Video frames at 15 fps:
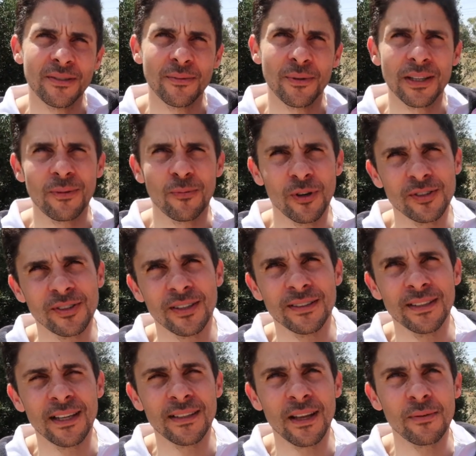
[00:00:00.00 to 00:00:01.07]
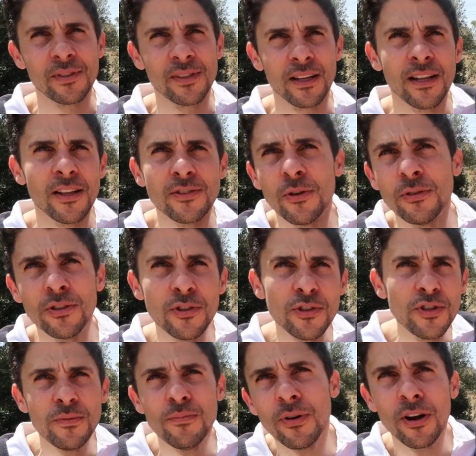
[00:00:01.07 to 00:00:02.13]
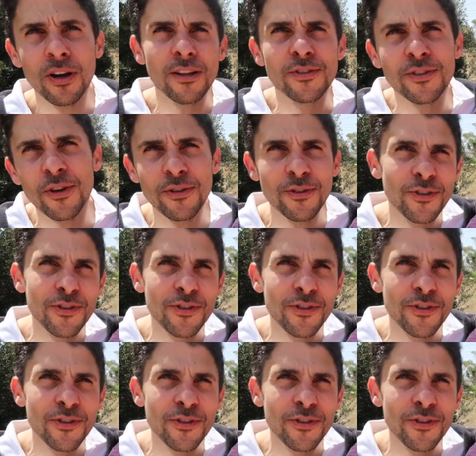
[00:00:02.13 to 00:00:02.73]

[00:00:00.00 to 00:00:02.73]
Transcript: what was our date, I was like, let's go to the gym bar, let's go to